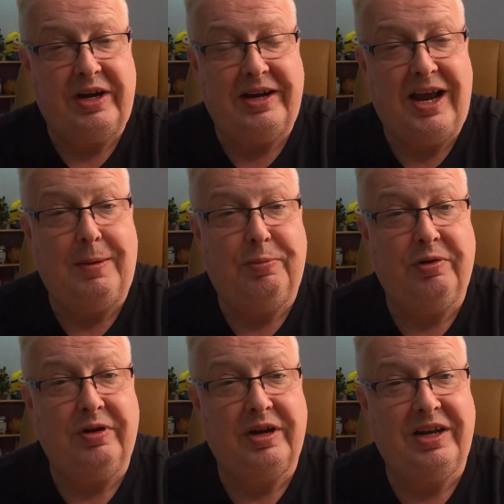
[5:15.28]
that
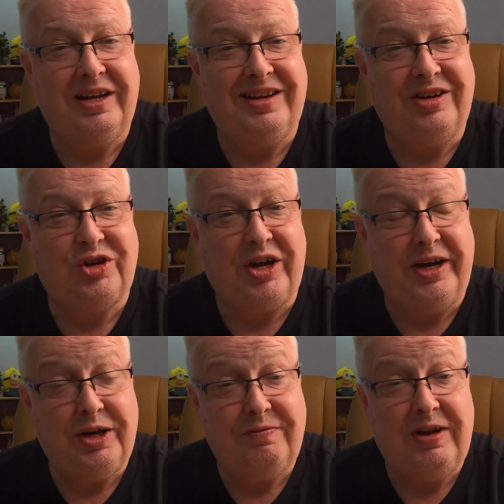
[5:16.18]
happened in
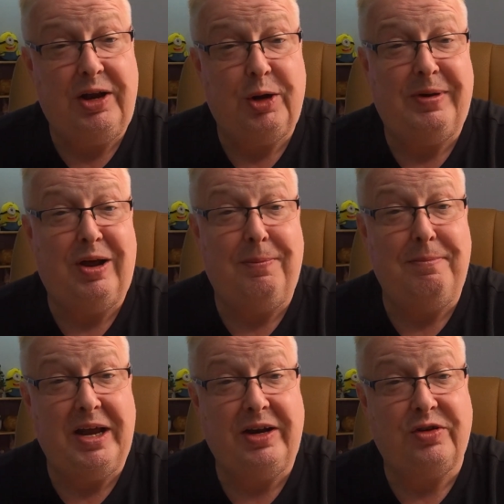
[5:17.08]
China, round about
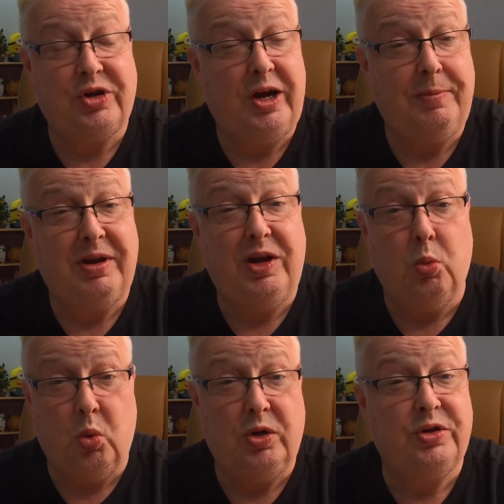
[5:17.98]
May time, it
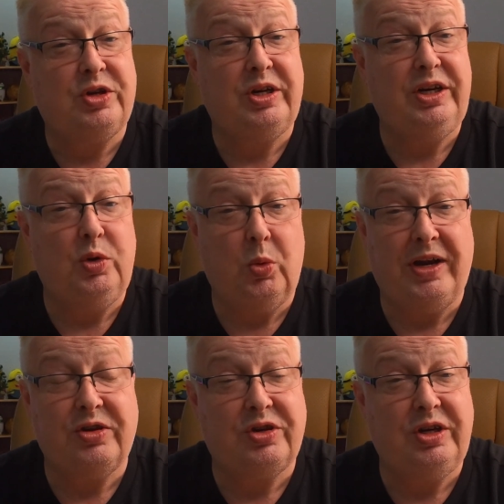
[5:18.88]
was the
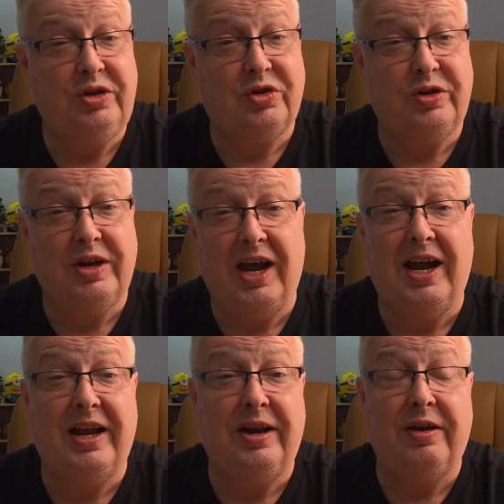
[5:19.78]
wet season
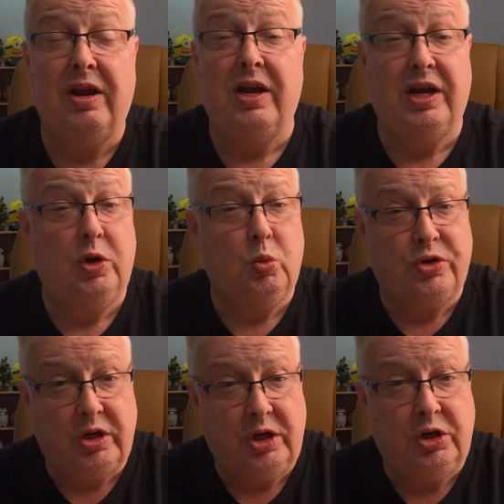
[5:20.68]
and it was
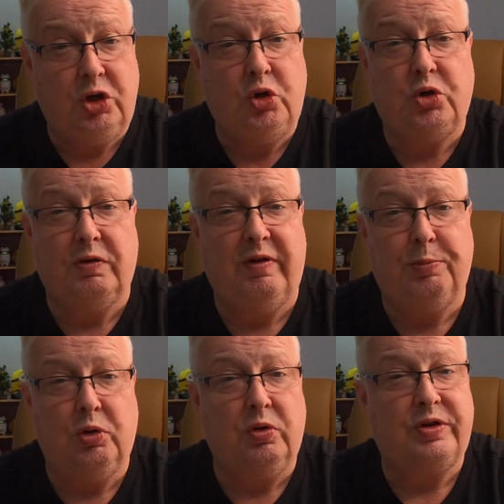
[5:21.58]
the usual
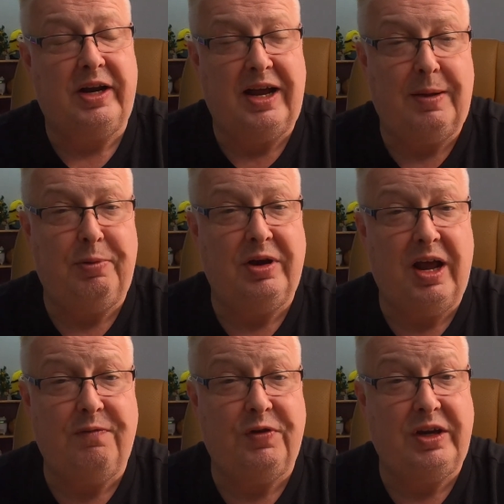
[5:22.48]
reports that happen
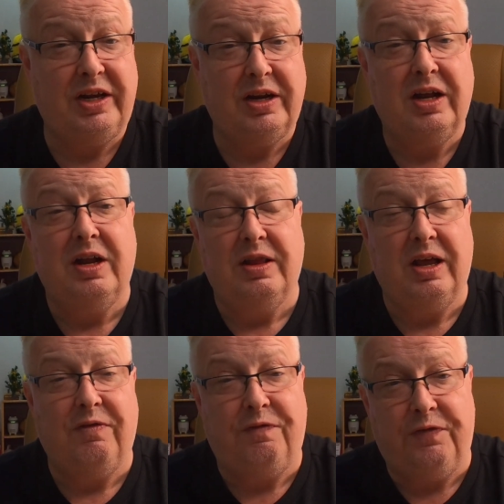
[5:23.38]
every year
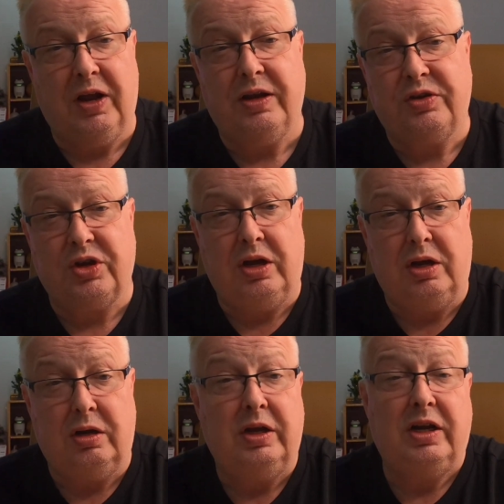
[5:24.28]
that floods
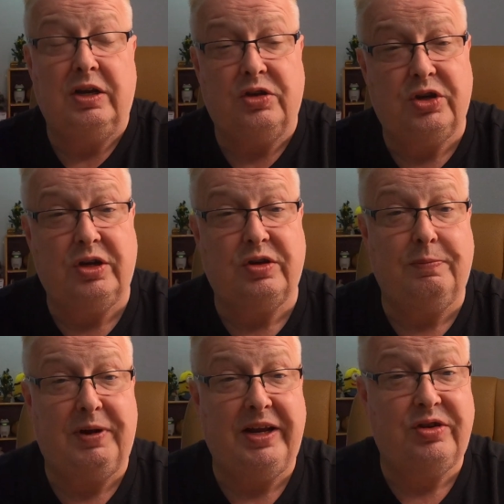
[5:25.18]
are in certain
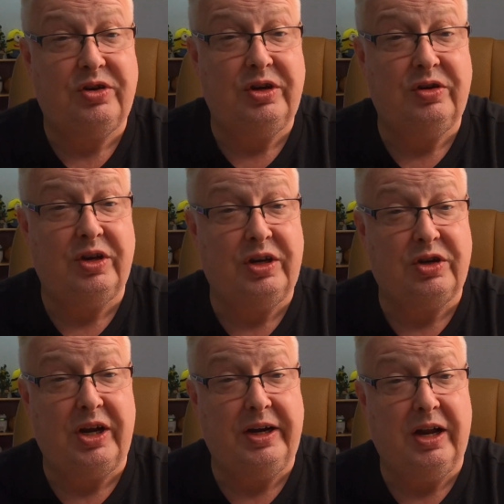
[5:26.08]
places in
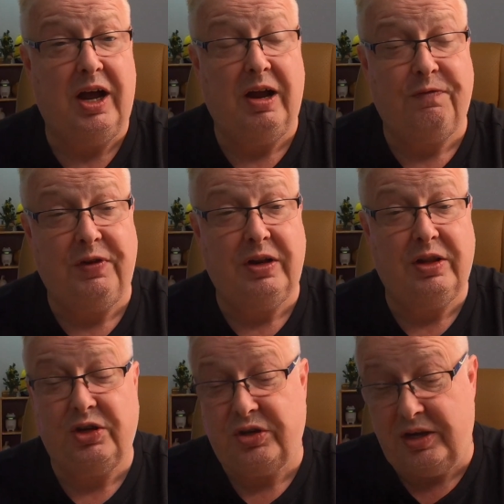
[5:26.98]
China. I think
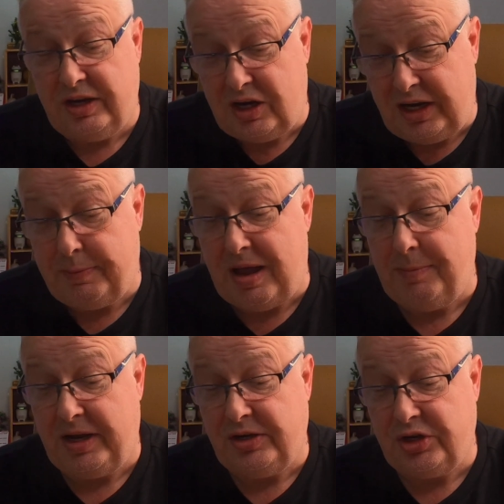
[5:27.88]
this clip I'm
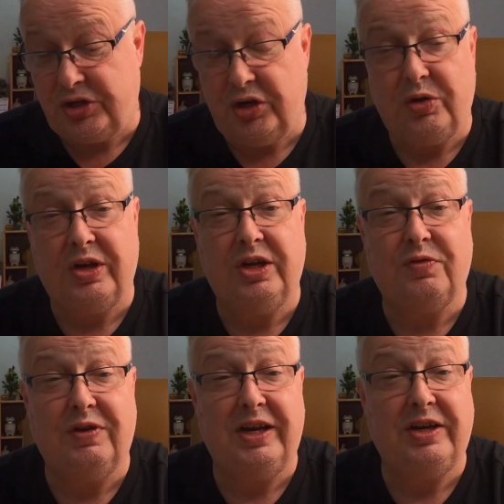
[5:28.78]
going to show you
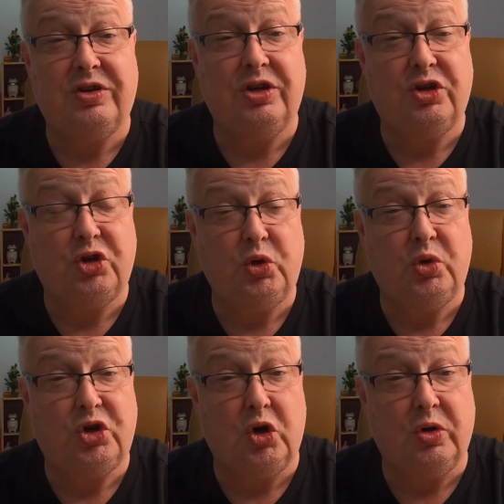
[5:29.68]
is related to
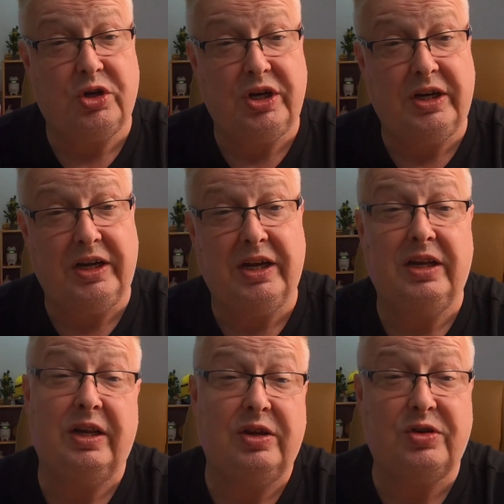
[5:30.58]
Chongqing
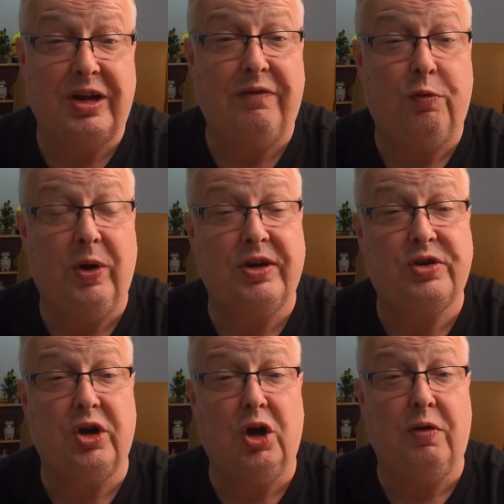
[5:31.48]
in the
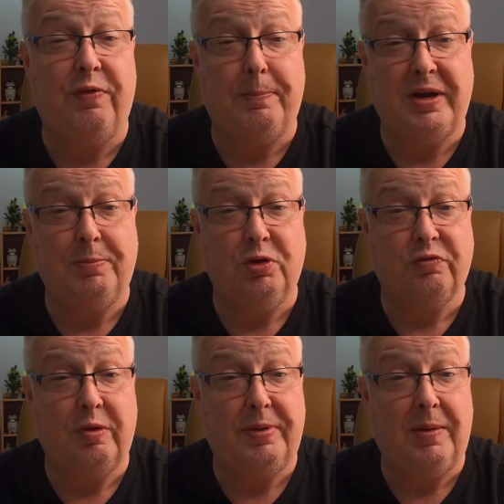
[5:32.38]
southwest of the People's
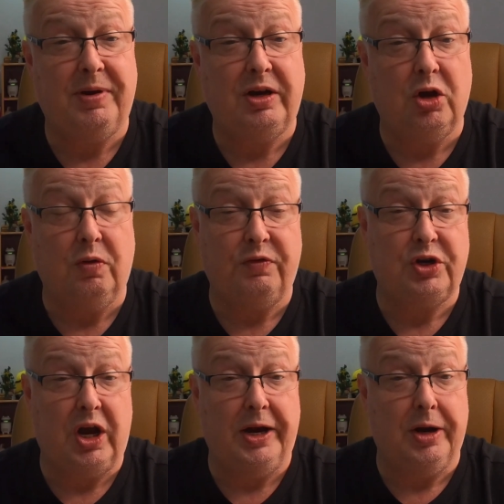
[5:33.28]
Republic of
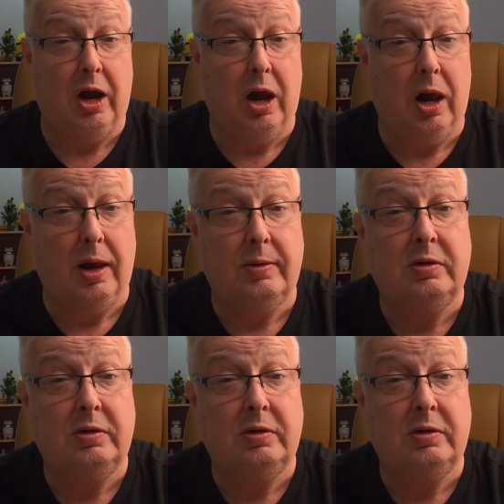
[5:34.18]
China.